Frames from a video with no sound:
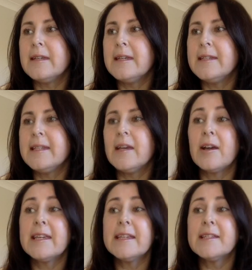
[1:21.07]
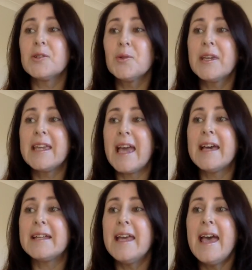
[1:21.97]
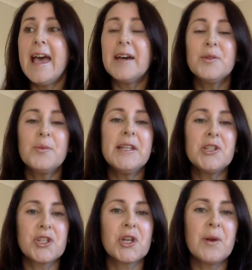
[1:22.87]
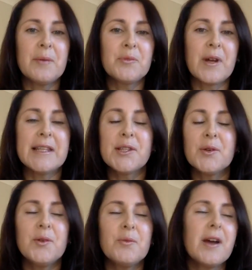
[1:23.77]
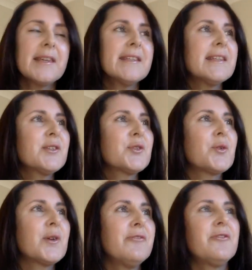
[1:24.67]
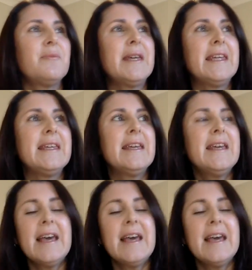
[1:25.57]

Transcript: is, yeah, I guess looking at how do we show up great. So I guess a story for me